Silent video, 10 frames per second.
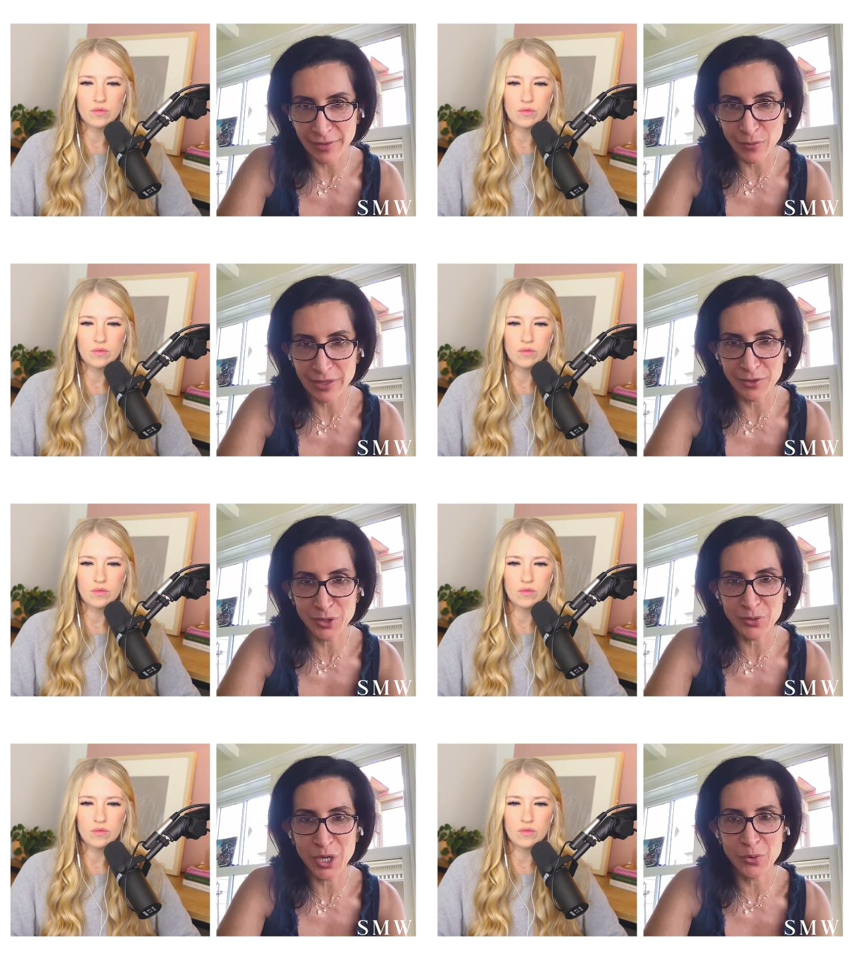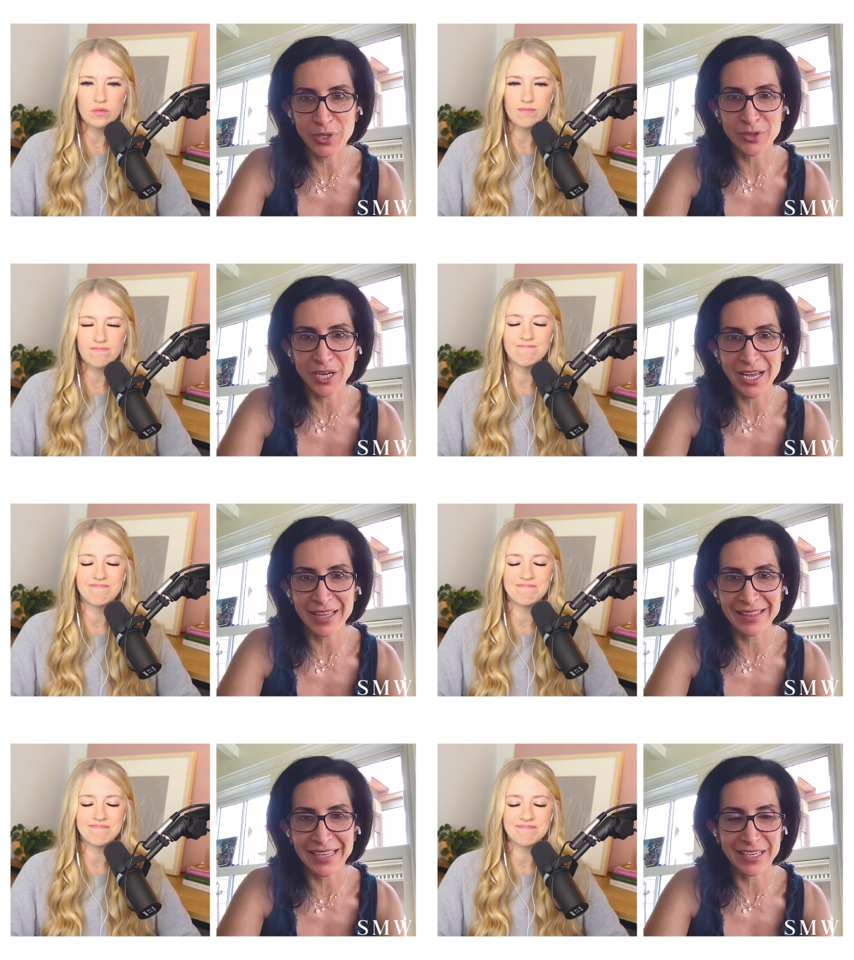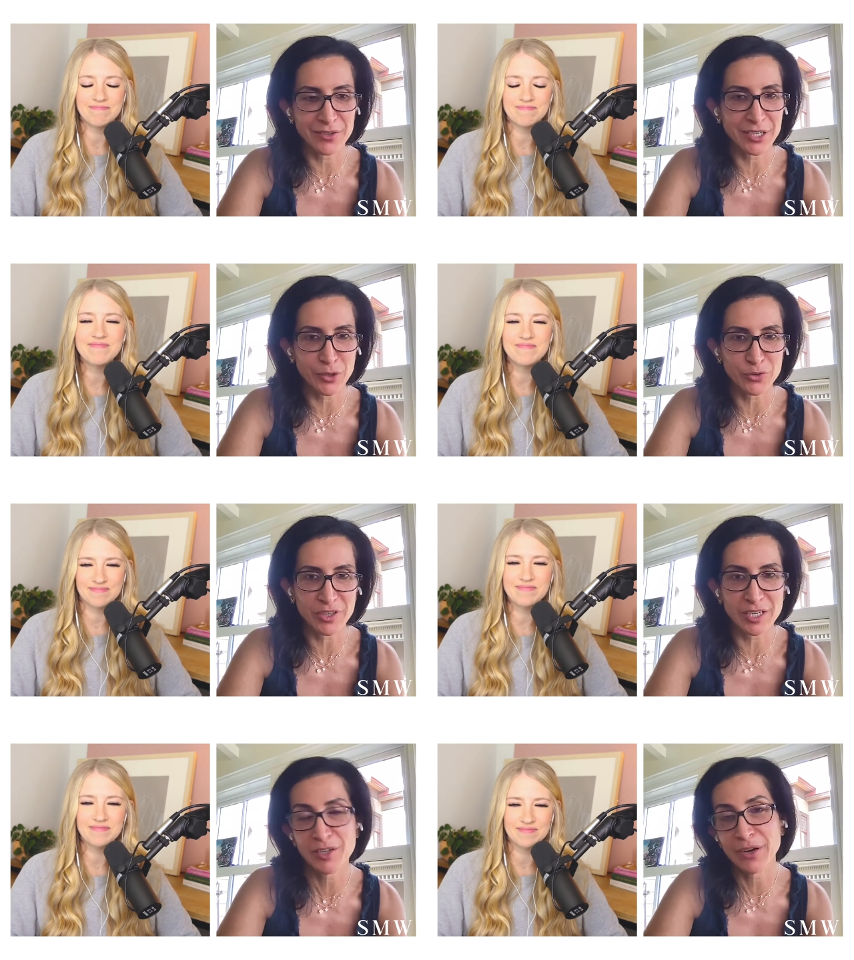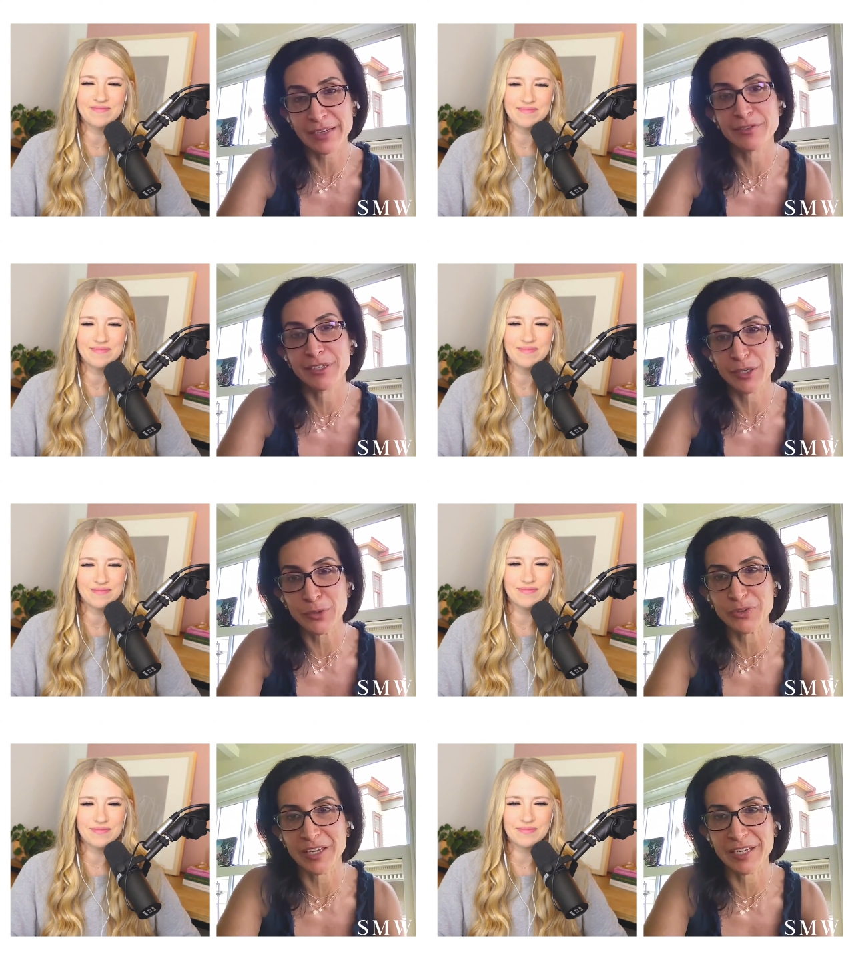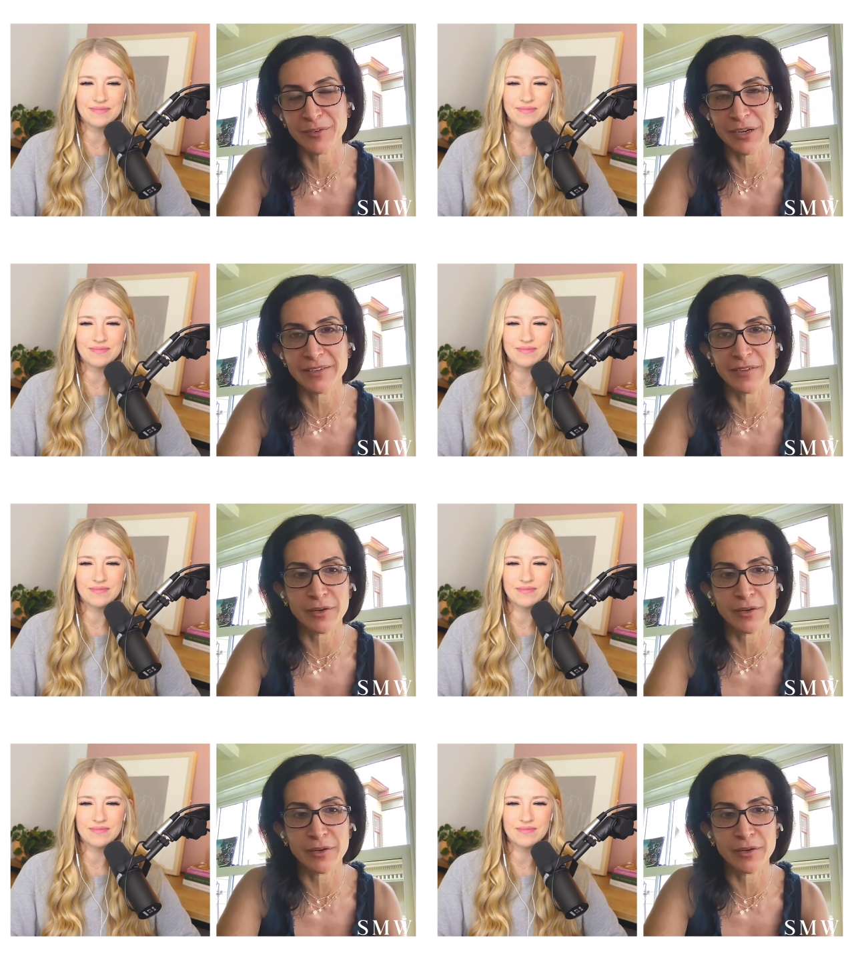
Speaker 1: right? Whether you know it or mm-hmm. not that you're negotiating, you're actually negotiating, right?